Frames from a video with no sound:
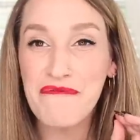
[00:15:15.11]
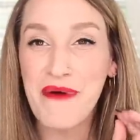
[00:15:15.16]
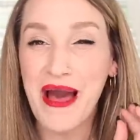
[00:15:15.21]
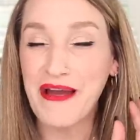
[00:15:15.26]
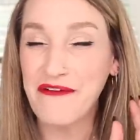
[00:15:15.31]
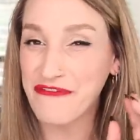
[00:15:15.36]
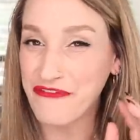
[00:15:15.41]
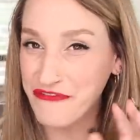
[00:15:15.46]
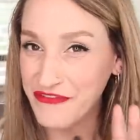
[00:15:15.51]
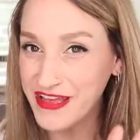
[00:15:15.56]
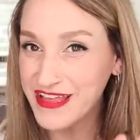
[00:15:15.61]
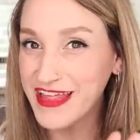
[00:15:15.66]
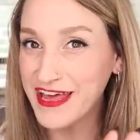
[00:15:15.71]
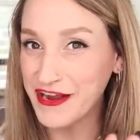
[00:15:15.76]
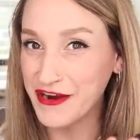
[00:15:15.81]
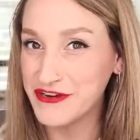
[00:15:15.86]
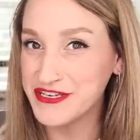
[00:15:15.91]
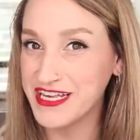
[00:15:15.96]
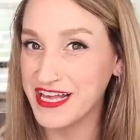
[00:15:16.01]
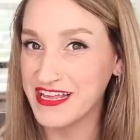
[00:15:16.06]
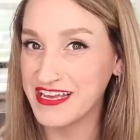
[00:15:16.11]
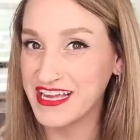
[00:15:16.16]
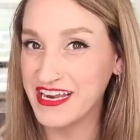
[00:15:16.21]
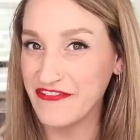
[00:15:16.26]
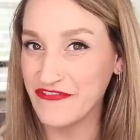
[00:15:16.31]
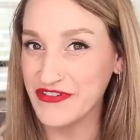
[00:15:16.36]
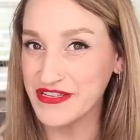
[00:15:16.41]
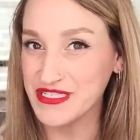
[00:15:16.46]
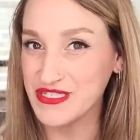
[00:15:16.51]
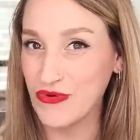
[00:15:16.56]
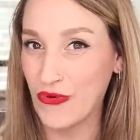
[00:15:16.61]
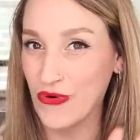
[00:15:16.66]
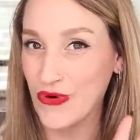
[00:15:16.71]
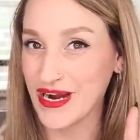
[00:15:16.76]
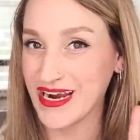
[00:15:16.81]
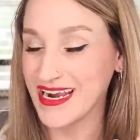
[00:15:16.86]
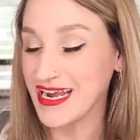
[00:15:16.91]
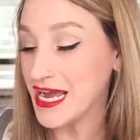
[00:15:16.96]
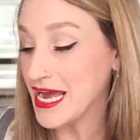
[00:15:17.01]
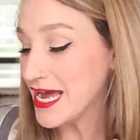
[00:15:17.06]
I feel like, are telling a different
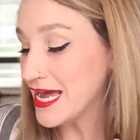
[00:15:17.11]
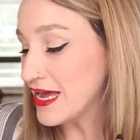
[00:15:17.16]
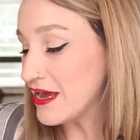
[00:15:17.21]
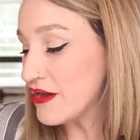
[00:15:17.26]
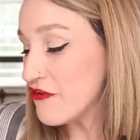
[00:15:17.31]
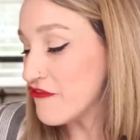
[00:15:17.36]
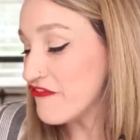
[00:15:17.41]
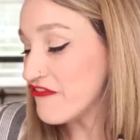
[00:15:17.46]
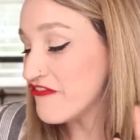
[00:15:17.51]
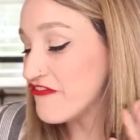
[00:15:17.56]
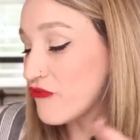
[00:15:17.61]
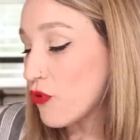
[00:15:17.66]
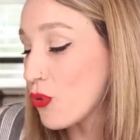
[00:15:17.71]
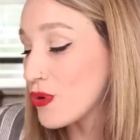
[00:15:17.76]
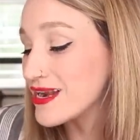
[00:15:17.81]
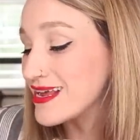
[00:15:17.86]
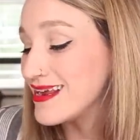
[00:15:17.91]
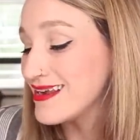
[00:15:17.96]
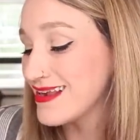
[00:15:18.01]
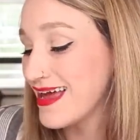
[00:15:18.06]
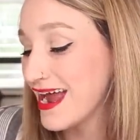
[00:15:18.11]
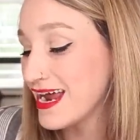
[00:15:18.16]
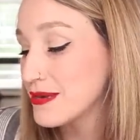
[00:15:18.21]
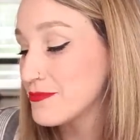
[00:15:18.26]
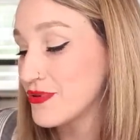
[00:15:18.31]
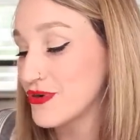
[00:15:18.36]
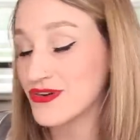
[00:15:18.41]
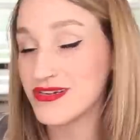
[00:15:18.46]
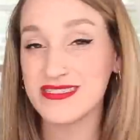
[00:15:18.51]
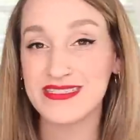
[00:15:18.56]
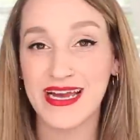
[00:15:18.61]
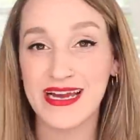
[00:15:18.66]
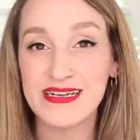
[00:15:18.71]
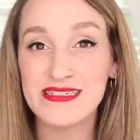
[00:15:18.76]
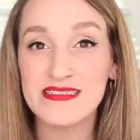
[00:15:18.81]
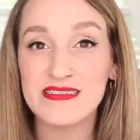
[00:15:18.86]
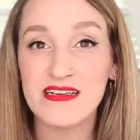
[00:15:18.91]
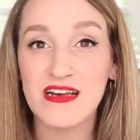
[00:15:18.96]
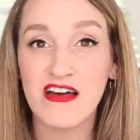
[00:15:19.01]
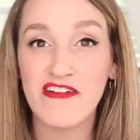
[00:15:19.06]
story.
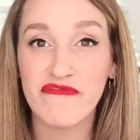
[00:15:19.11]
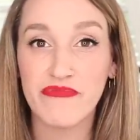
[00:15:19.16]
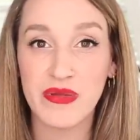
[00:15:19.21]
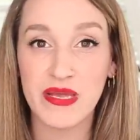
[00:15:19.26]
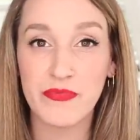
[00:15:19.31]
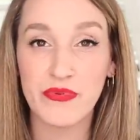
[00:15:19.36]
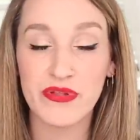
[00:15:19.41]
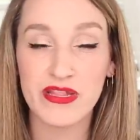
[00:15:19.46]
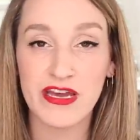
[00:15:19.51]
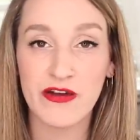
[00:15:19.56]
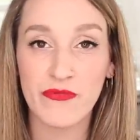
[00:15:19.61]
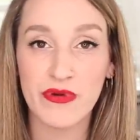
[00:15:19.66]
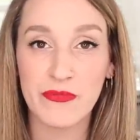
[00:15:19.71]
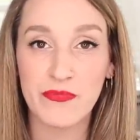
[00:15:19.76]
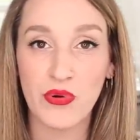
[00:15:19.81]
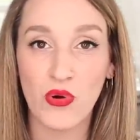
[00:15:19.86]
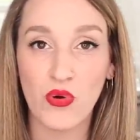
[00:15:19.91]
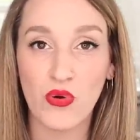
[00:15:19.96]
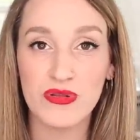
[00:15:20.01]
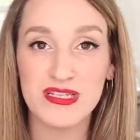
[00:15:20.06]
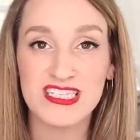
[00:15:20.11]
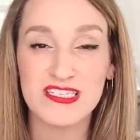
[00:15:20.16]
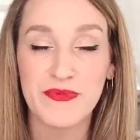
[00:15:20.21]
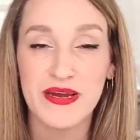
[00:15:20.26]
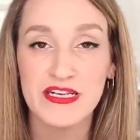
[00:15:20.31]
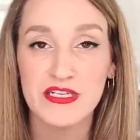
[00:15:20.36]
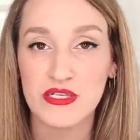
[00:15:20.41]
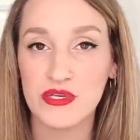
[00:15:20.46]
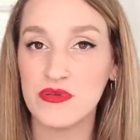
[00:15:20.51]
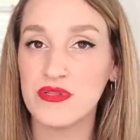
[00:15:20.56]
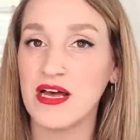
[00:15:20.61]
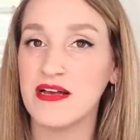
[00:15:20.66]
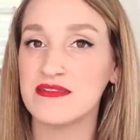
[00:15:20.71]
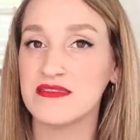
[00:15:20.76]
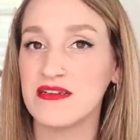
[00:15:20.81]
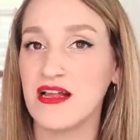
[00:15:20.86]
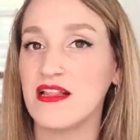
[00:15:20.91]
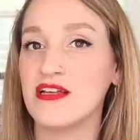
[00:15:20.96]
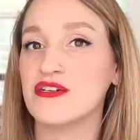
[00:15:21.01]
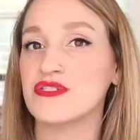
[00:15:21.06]
49% of people that we polled spent
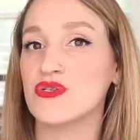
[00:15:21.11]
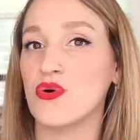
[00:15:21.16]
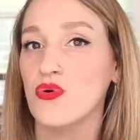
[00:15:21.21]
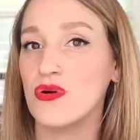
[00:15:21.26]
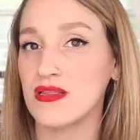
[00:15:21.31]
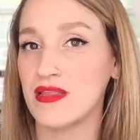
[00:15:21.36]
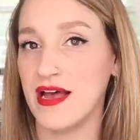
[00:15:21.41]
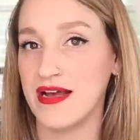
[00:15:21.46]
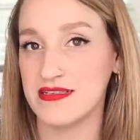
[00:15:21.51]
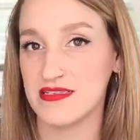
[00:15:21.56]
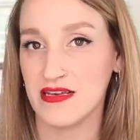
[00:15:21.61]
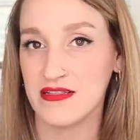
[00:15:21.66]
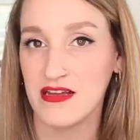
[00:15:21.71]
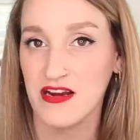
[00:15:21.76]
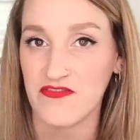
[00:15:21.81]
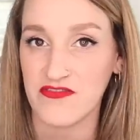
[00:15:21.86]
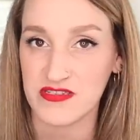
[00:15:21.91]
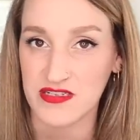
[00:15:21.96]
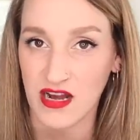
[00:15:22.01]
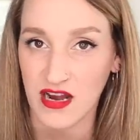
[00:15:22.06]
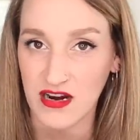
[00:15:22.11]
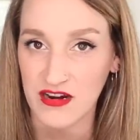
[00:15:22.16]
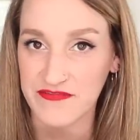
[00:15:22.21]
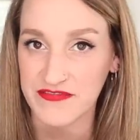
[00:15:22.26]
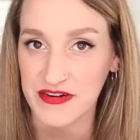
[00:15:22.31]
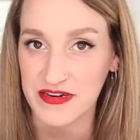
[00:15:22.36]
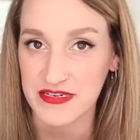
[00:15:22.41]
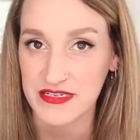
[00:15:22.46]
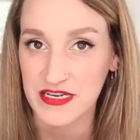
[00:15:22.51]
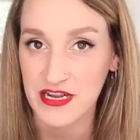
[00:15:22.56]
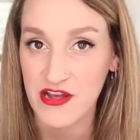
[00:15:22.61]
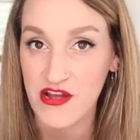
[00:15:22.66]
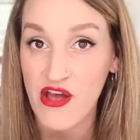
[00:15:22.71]
$2,000 or less on their photographer.